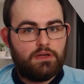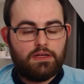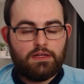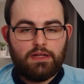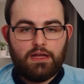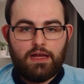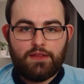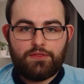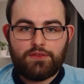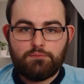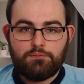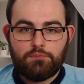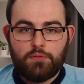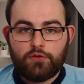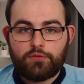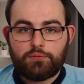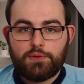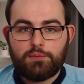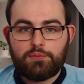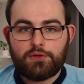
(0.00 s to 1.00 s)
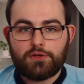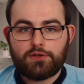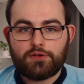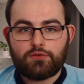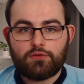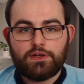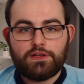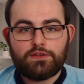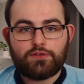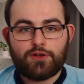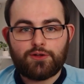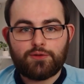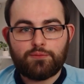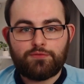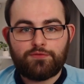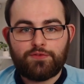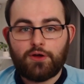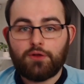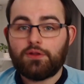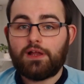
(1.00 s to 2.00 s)
I think most people can agree Tottenham
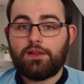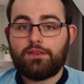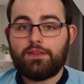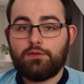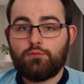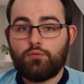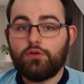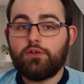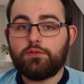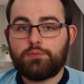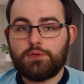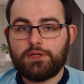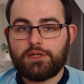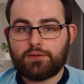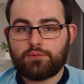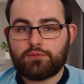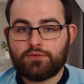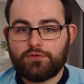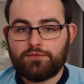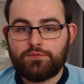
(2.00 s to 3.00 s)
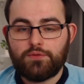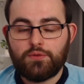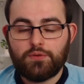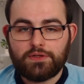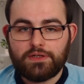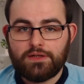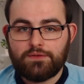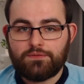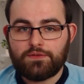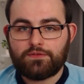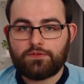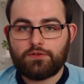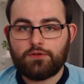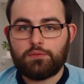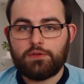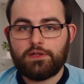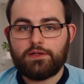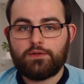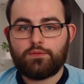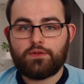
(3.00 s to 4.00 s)
felt like they would have been able to afford it if the Super
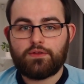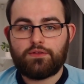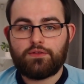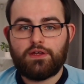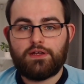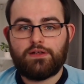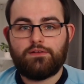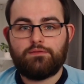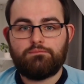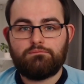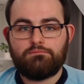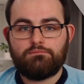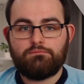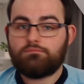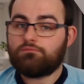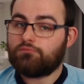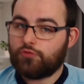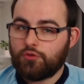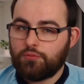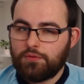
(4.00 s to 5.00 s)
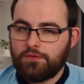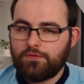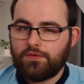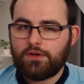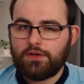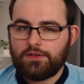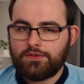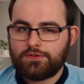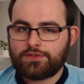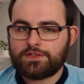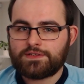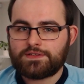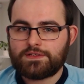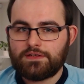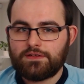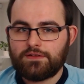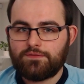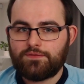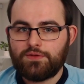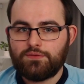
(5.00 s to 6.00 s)
League was a thing. Could be very interesting in
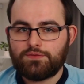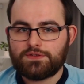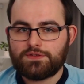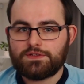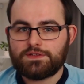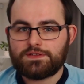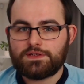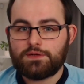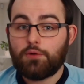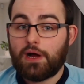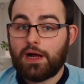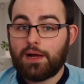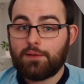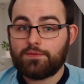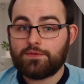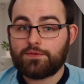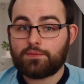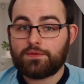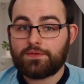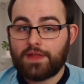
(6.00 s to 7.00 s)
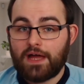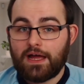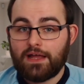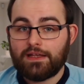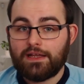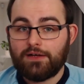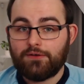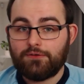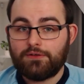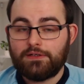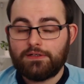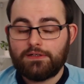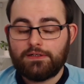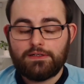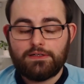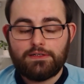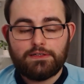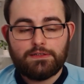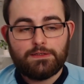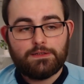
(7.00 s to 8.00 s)
the future to see what happens with that now.
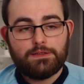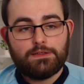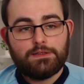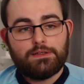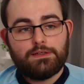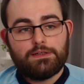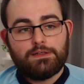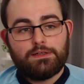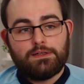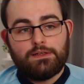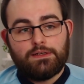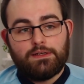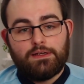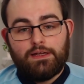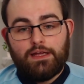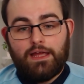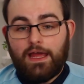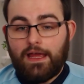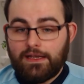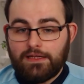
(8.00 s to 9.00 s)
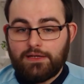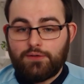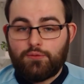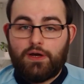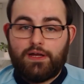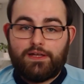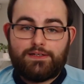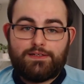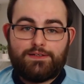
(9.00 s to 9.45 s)
Anyway,